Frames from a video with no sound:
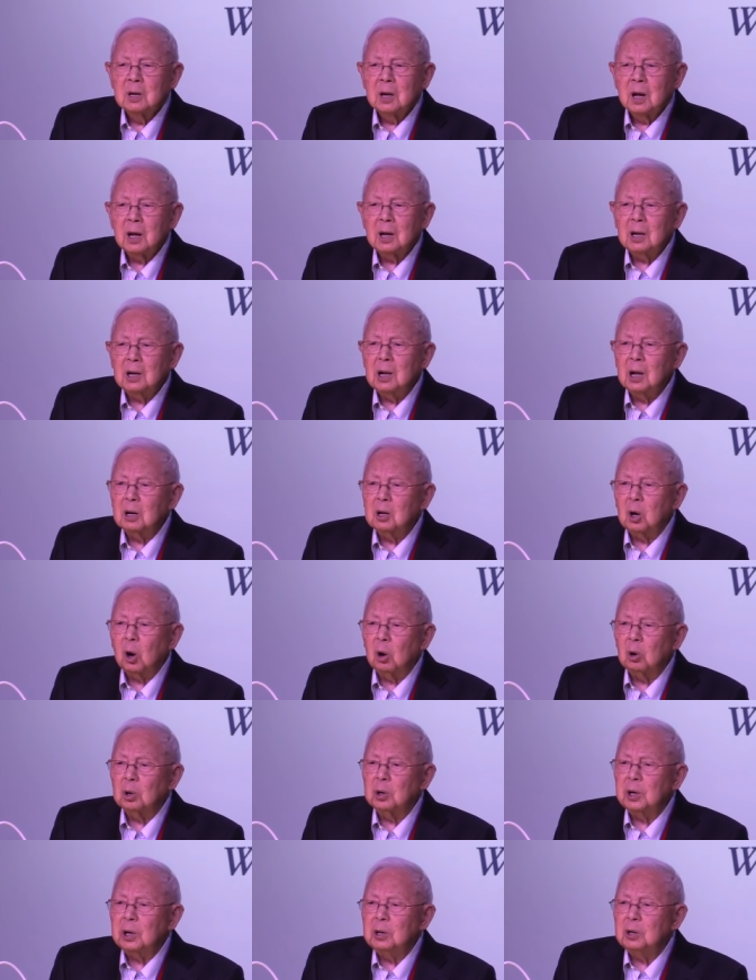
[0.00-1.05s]
and
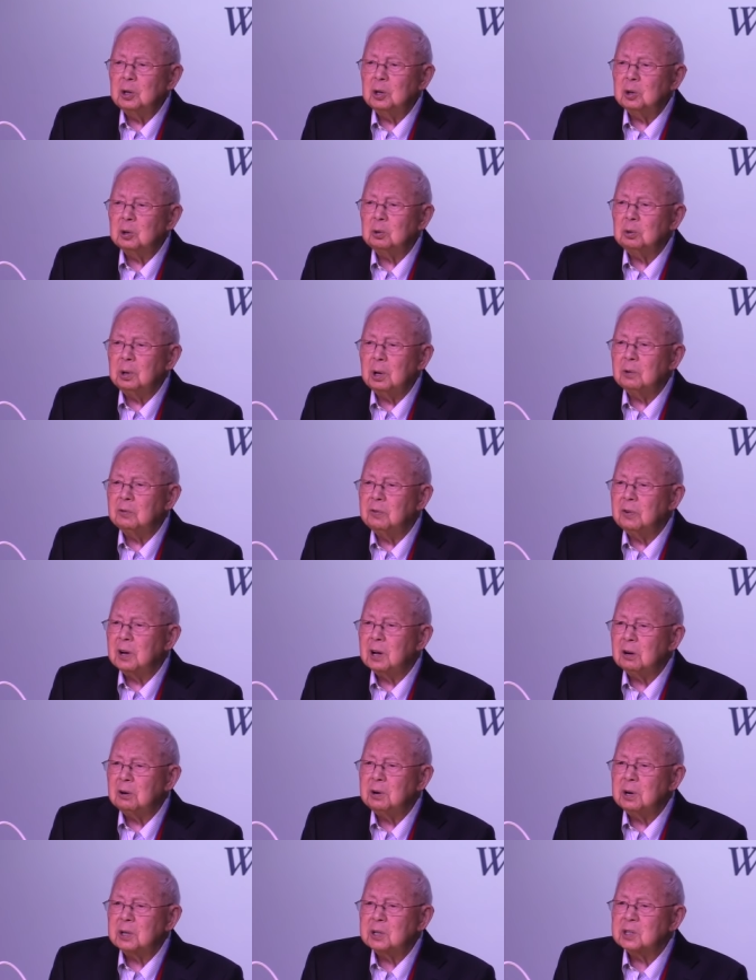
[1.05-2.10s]
according to their
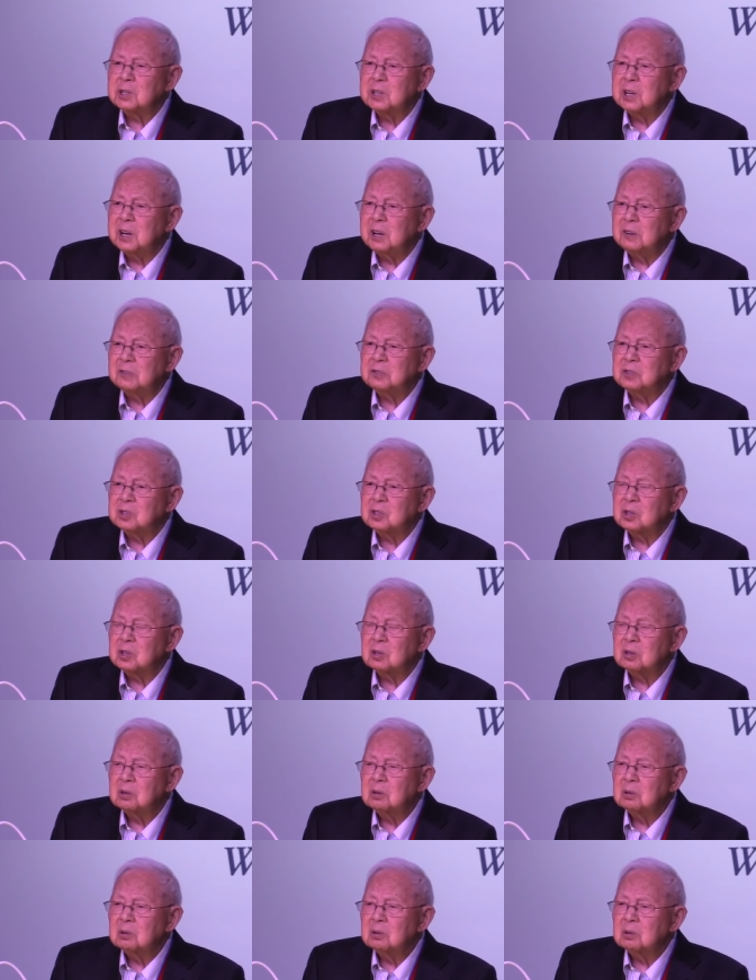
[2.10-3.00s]
various gifts,